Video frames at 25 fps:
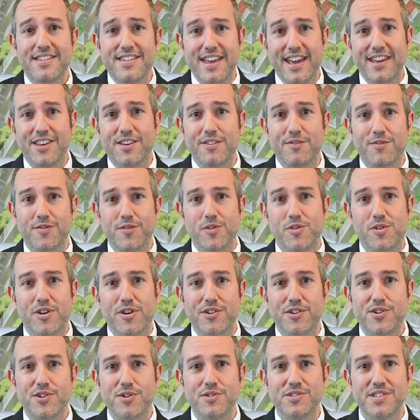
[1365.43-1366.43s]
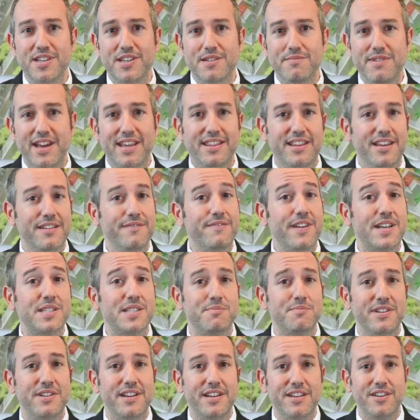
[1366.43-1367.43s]
Thank you for choosing to make the
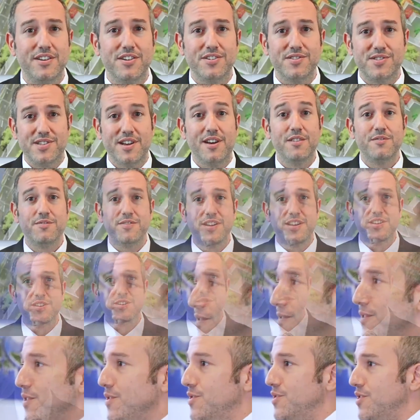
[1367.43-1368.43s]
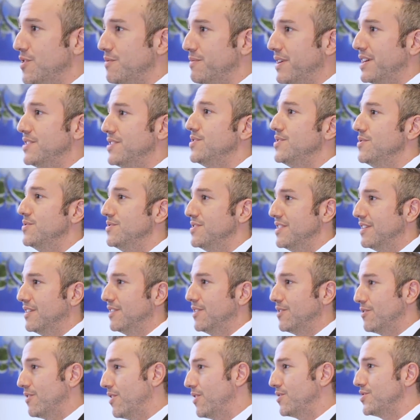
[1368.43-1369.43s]
investment in yourself and your future by
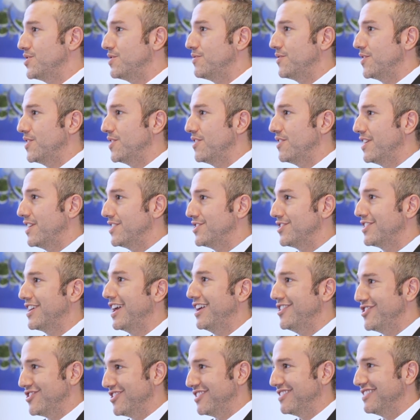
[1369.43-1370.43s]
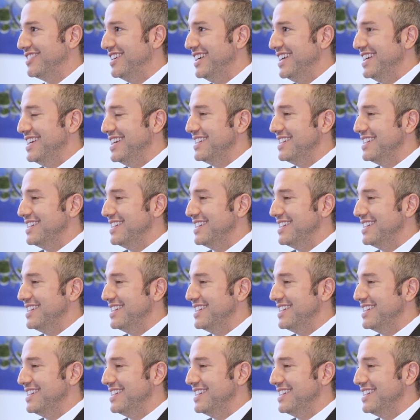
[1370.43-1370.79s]
choosing La Roche for your education.